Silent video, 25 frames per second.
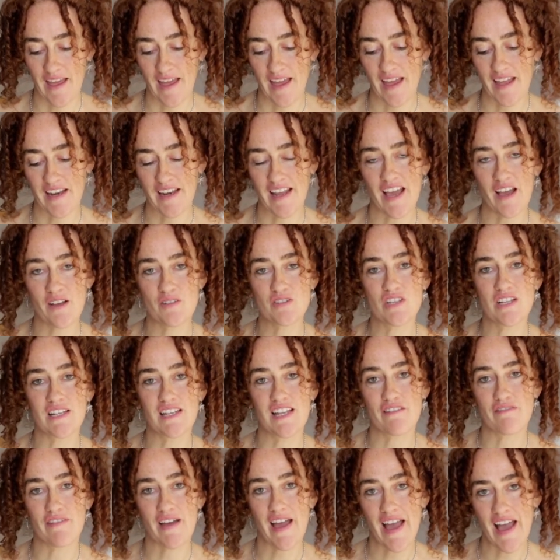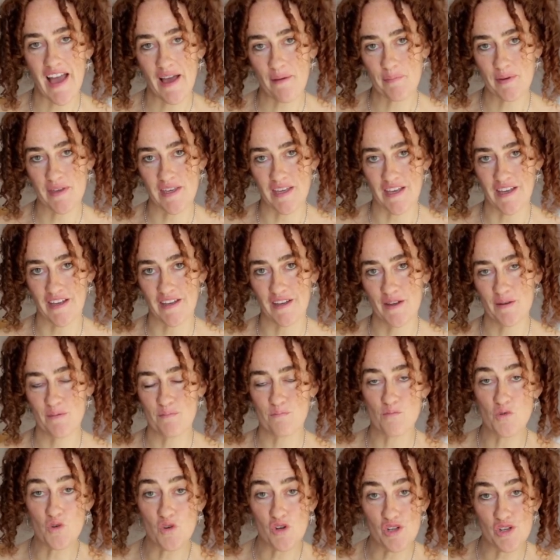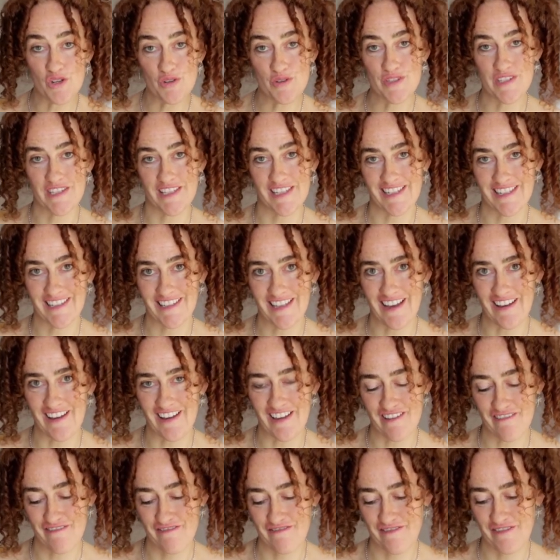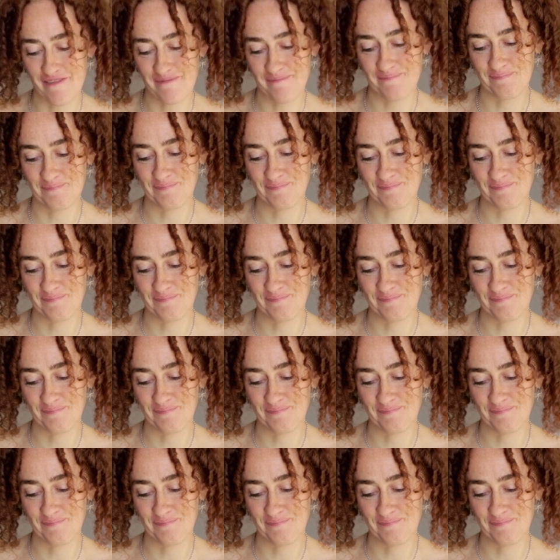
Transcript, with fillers: and how to live a happier, more lucid life.